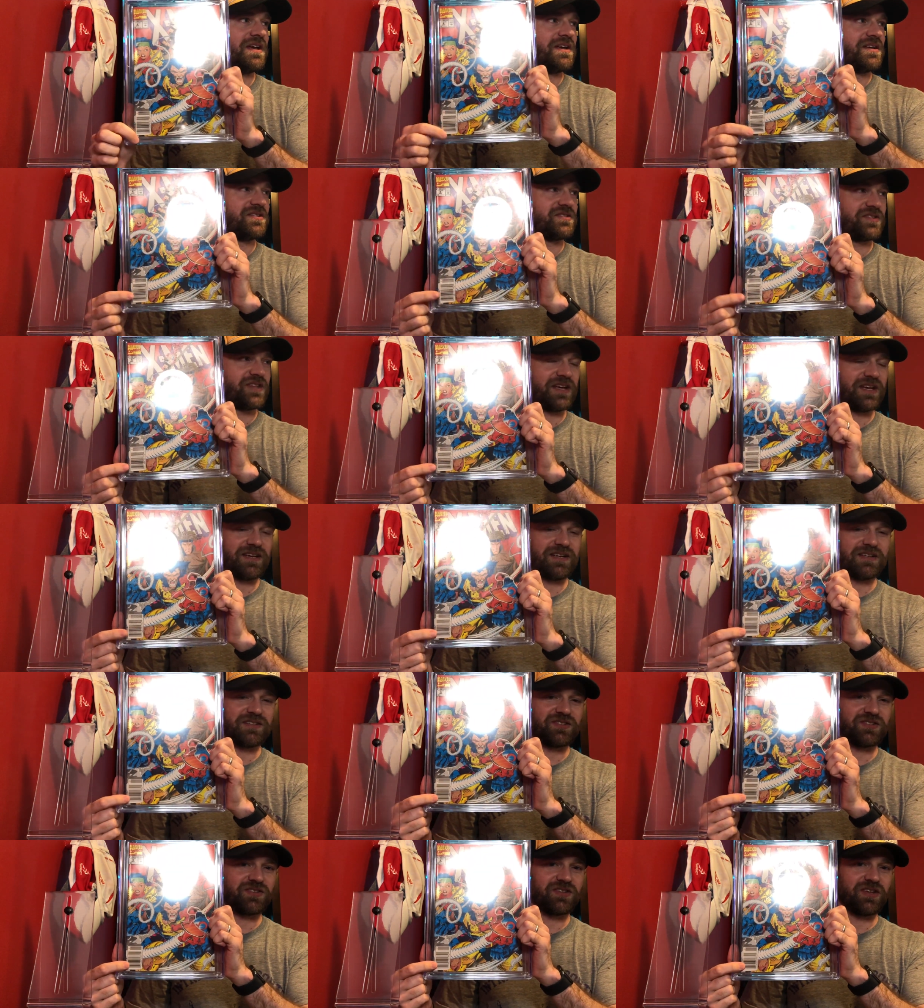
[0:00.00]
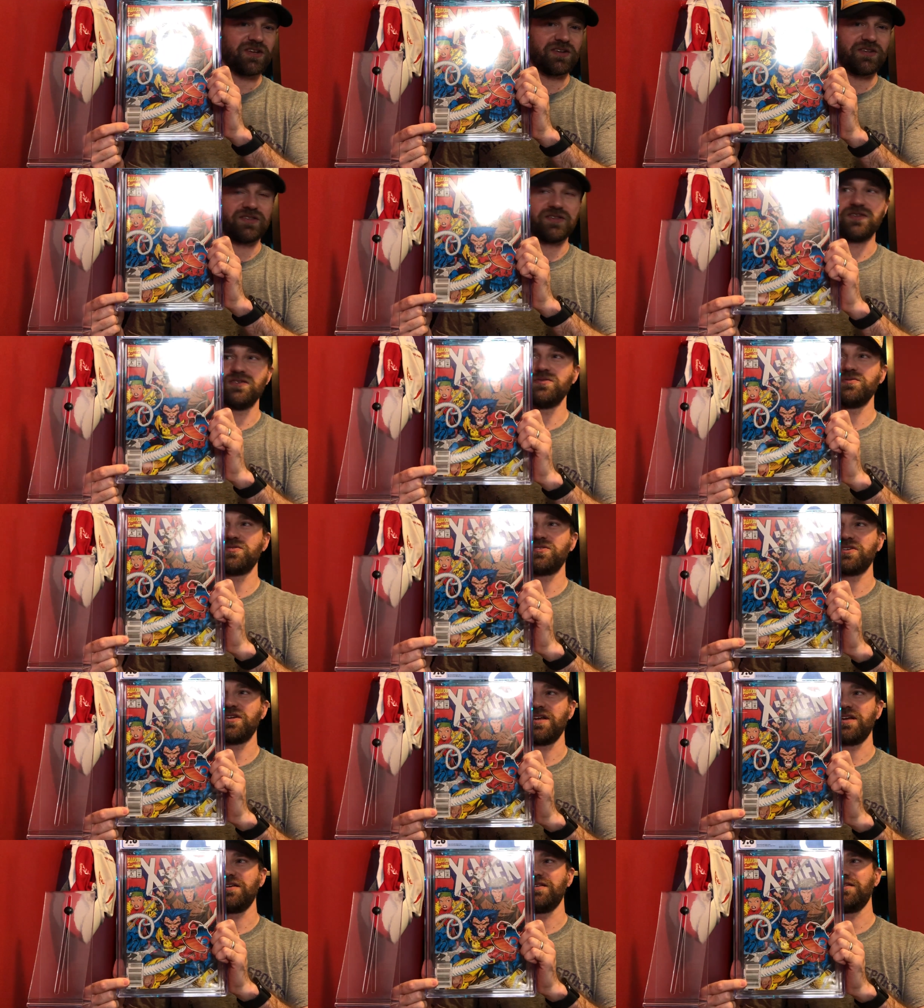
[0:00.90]
is that it's the, the
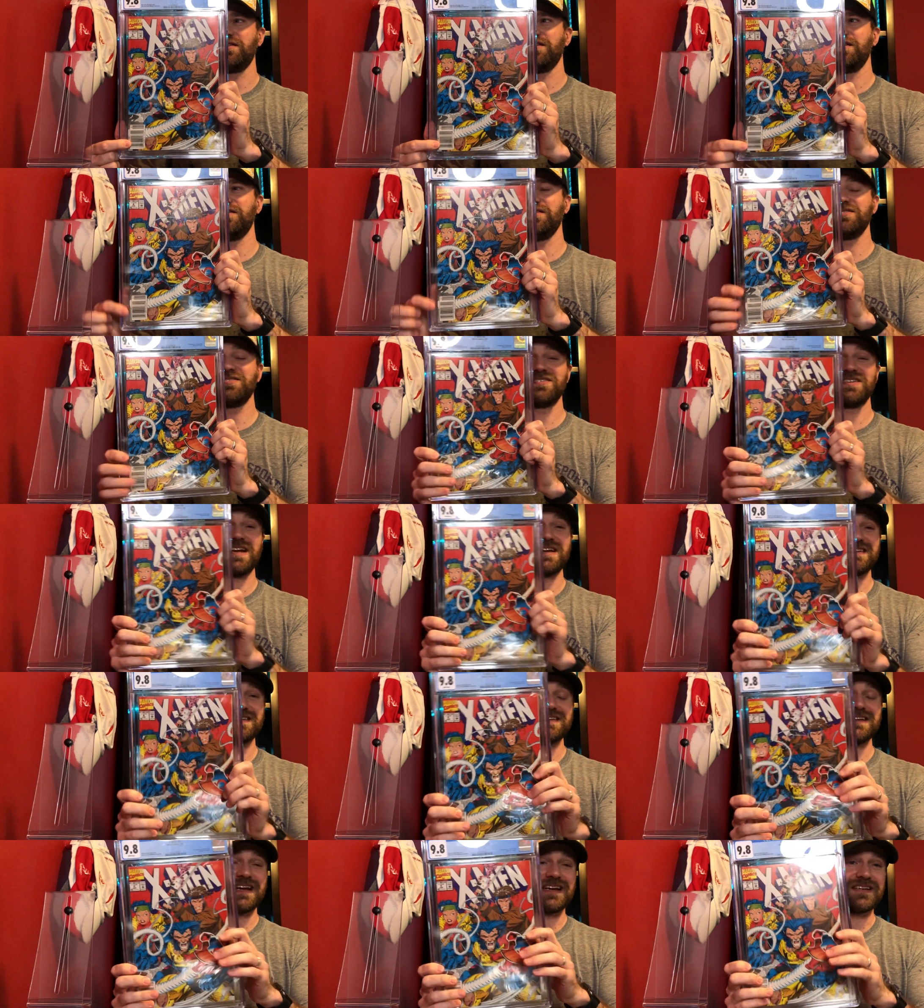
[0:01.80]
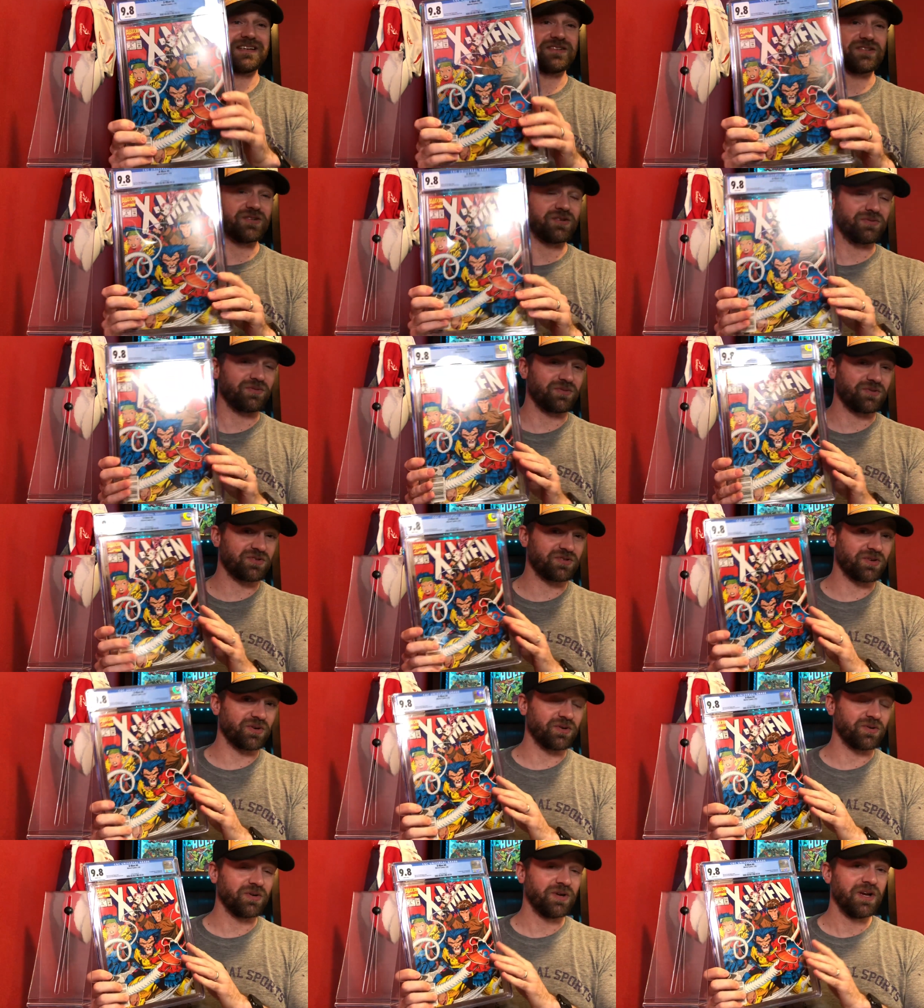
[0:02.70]
newsstand. And this is 1992,
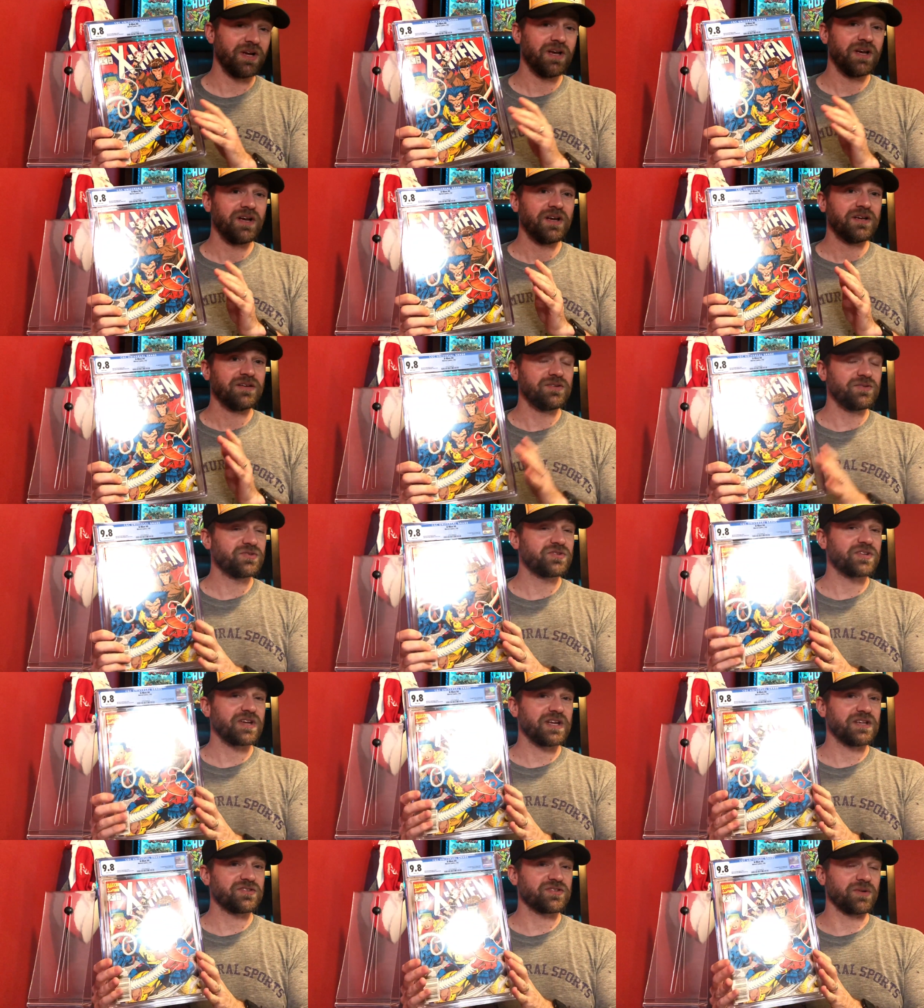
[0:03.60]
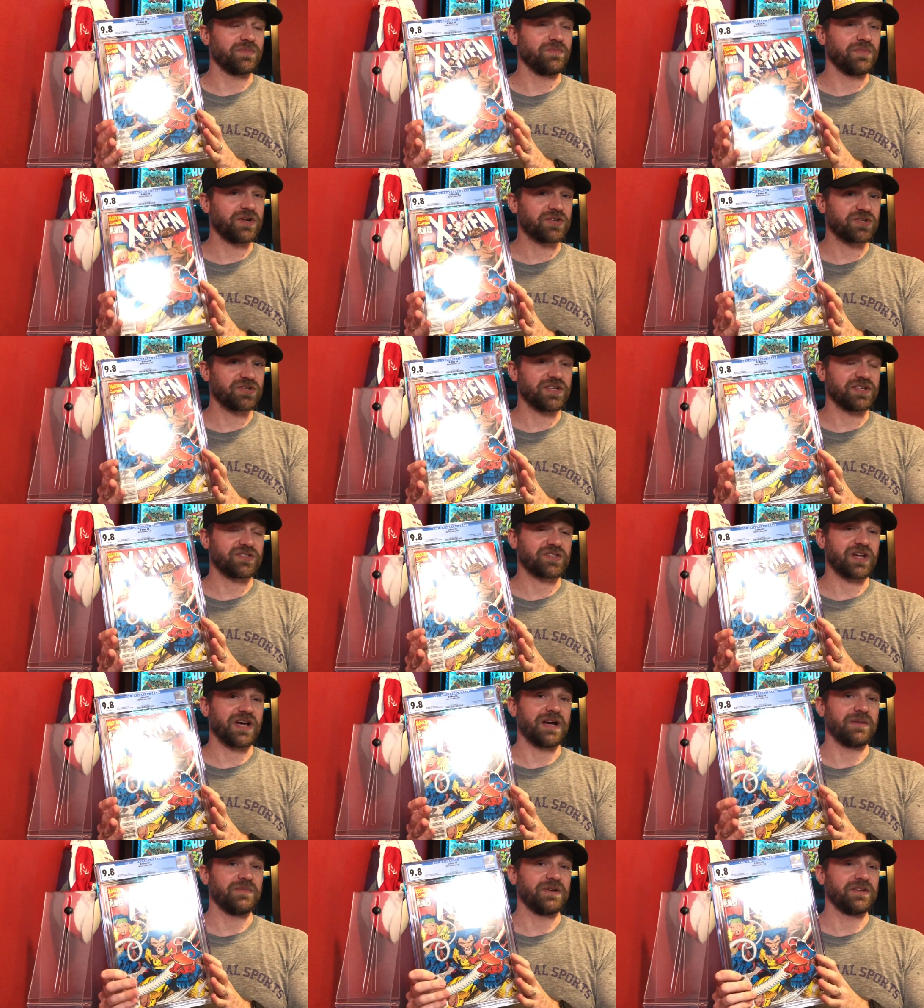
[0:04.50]
so Newsstands are much less
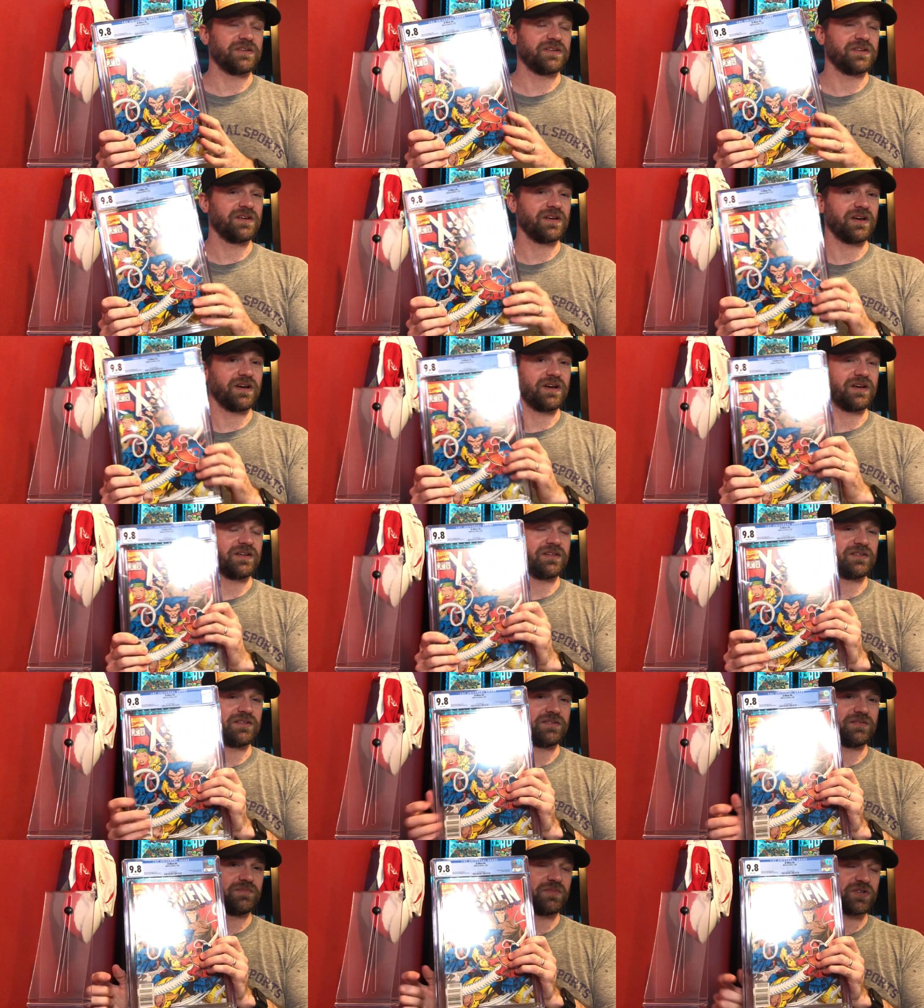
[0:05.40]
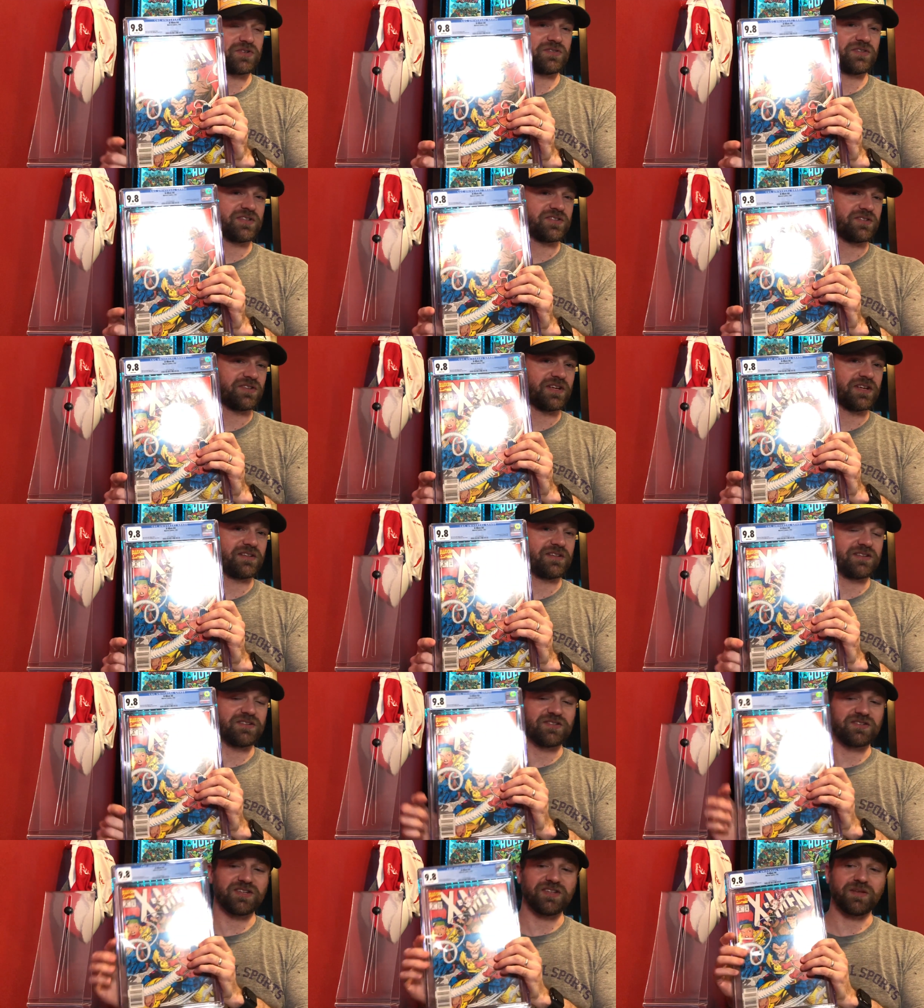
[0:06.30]
common, uh, much less likely
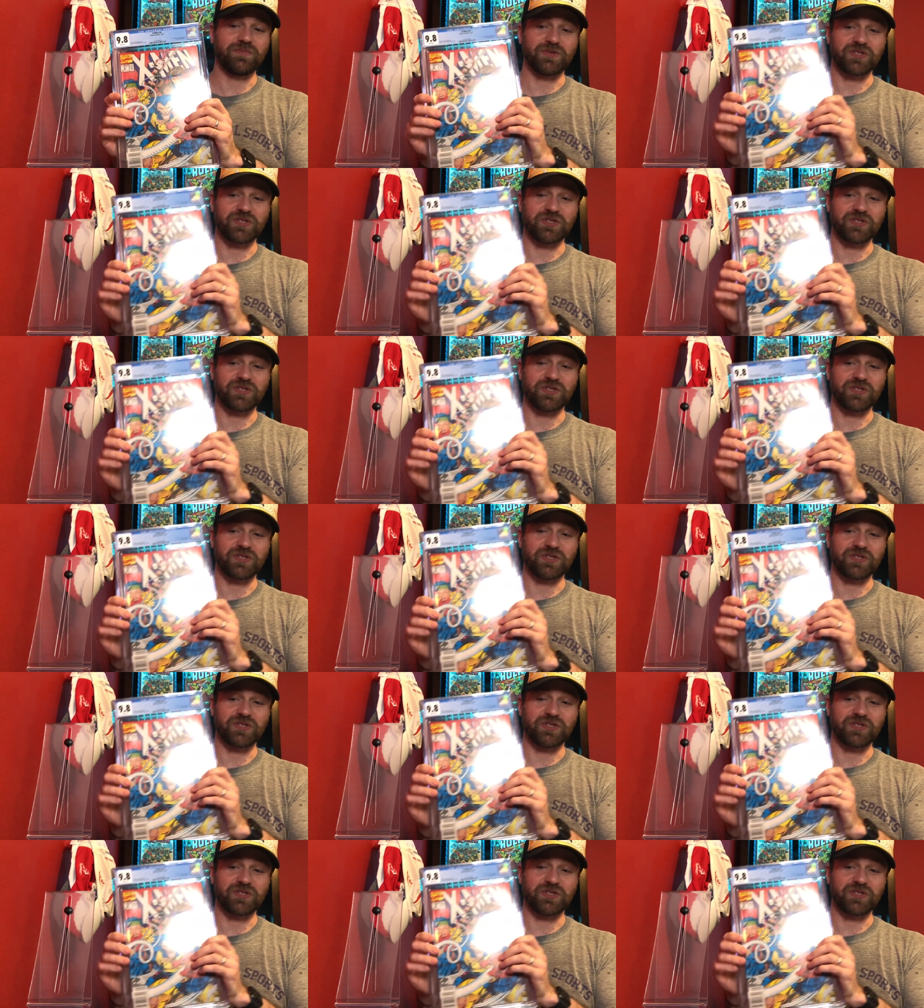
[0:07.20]
to see them,